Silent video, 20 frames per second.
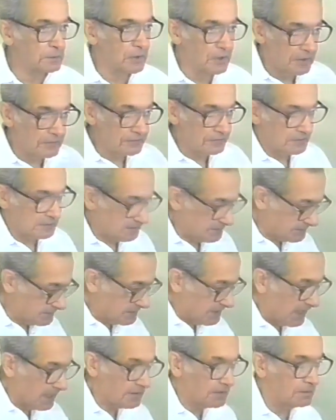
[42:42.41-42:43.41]
them off and
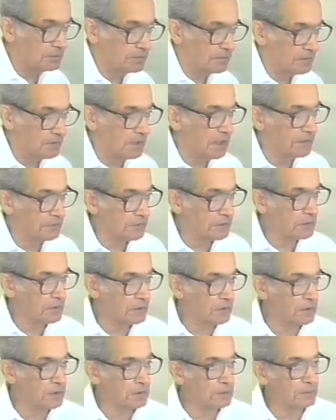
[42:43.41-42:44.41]
stack them on the
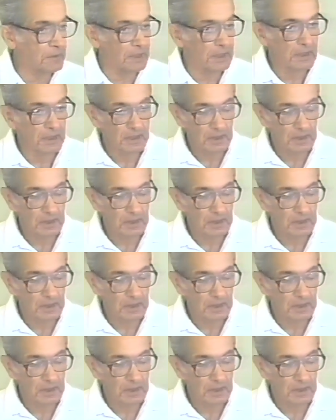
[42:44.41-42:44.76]
curb.